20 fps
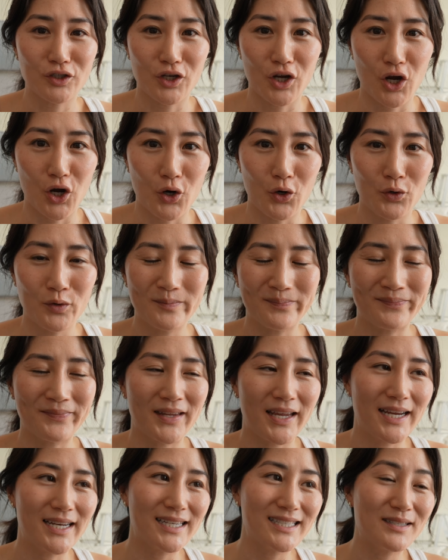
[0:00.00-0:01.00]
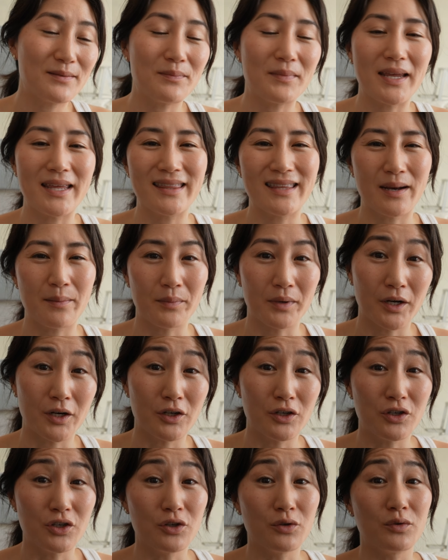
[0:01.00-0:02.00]
coat, it doesn't mean that I'm
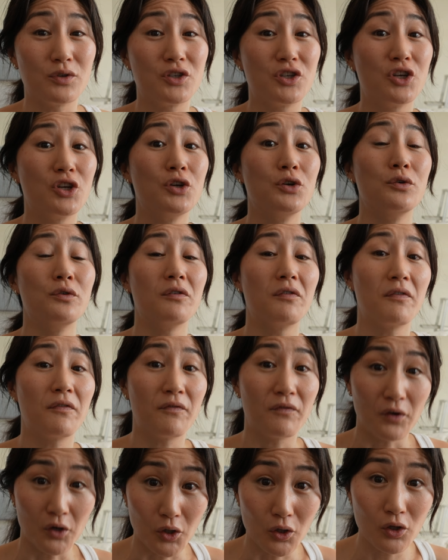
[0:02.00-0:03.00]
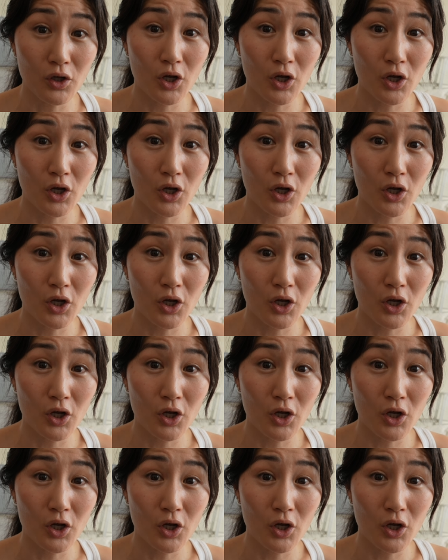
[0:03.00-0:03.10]
gonna do 2 full